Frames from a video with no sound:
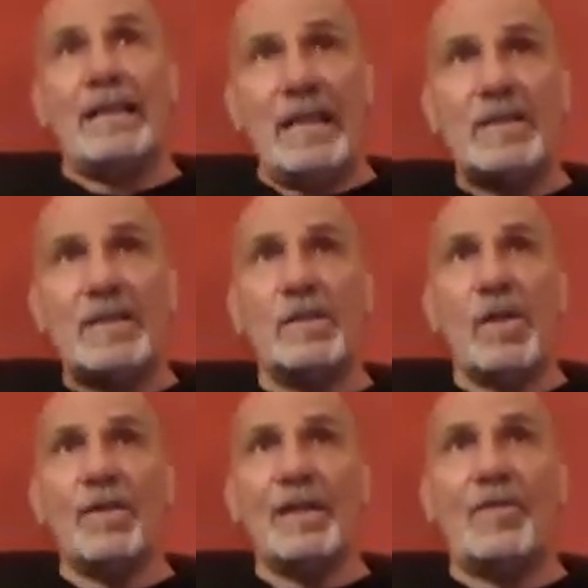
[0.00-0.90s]
It is a
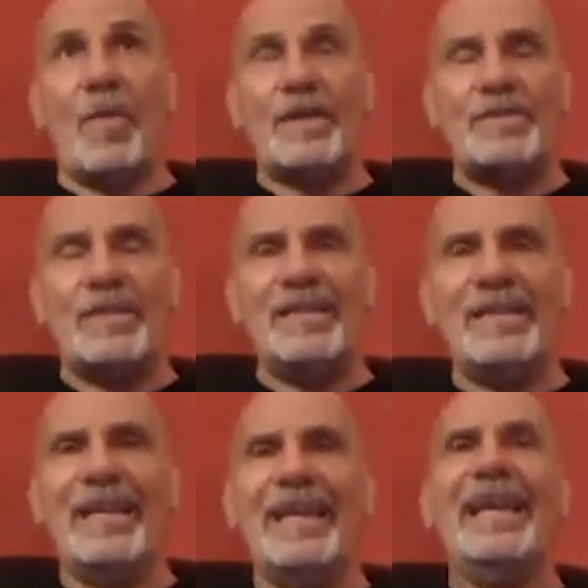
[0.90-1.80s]
loaded
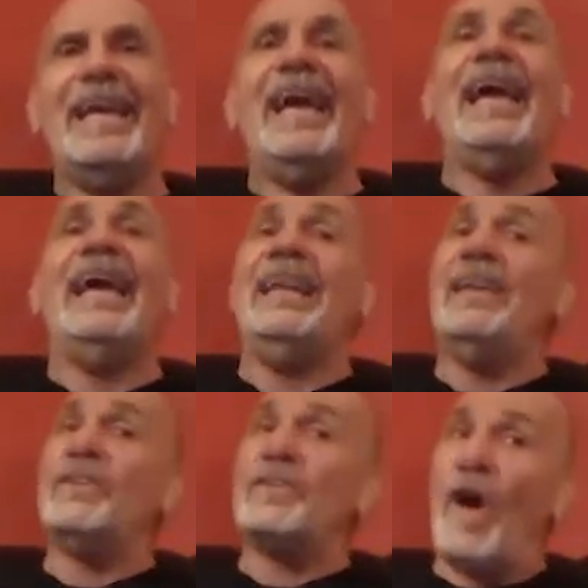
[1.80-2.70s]
question. It
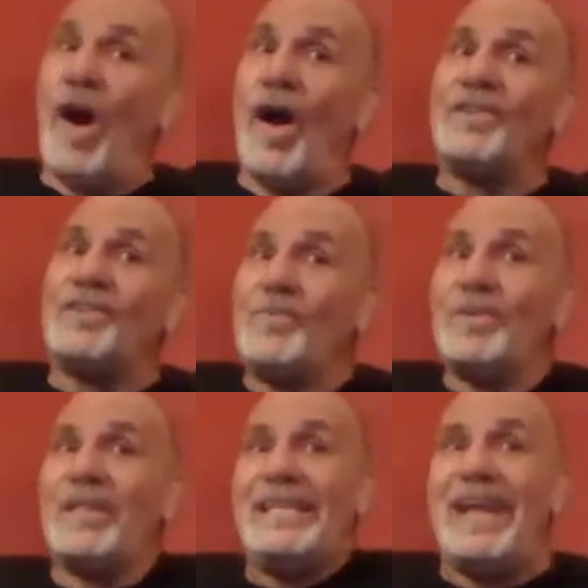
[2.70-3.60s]
is hard to
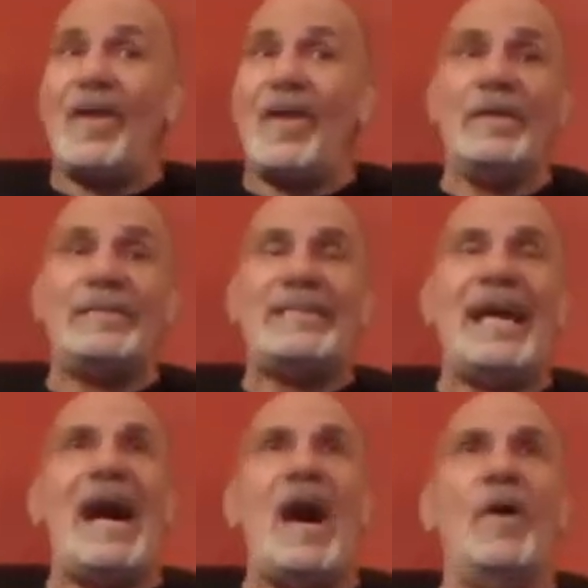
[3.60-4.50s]
really narrow it
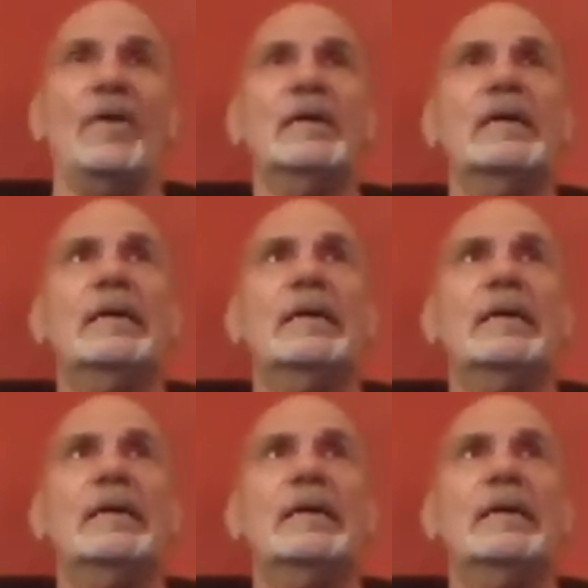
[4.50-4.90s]
down.